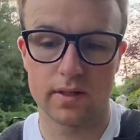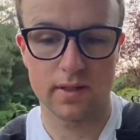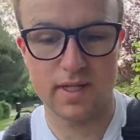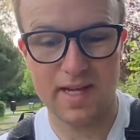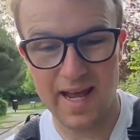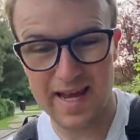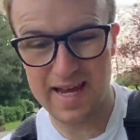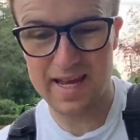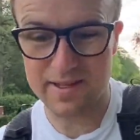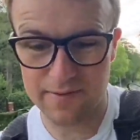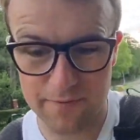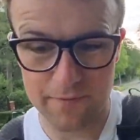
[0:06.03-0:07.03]
Today
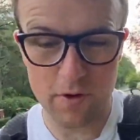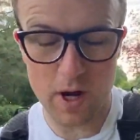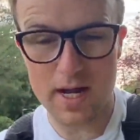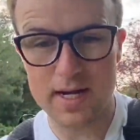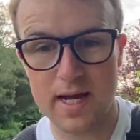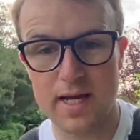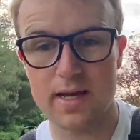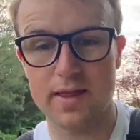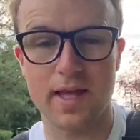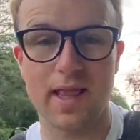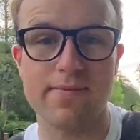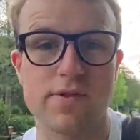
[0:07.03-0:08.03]
is Friday the
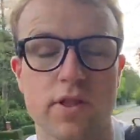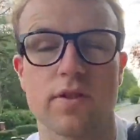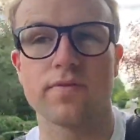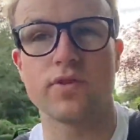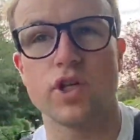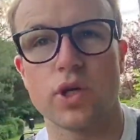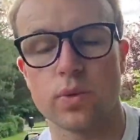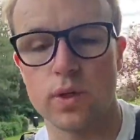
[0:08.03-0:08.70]
11th of June.